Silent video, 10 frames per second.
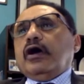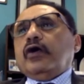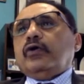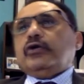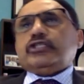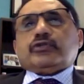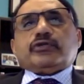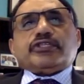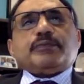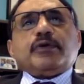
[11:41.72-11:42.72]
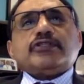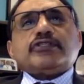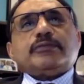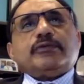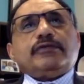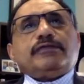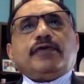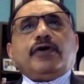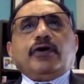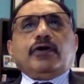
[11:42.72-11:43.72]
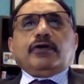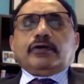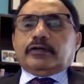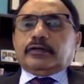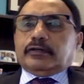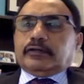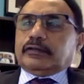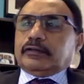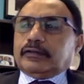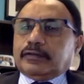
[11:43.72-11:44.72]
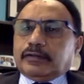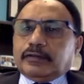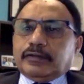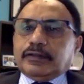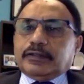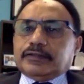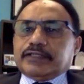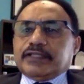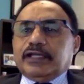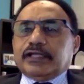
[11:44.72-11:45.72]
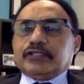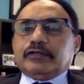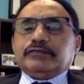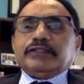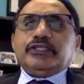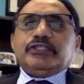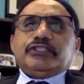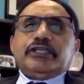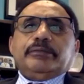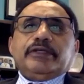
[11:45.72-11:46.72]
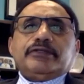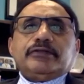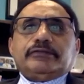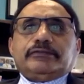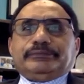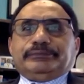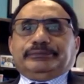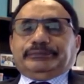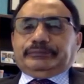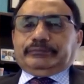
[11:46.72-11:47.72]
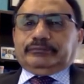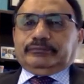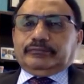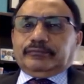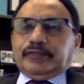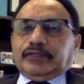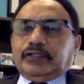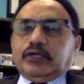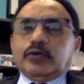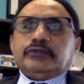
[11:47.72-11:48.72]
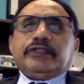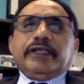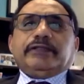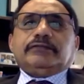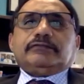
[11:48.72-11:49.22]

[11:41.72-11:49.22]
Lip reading: who is responsible for the selection of the teaching method, the content,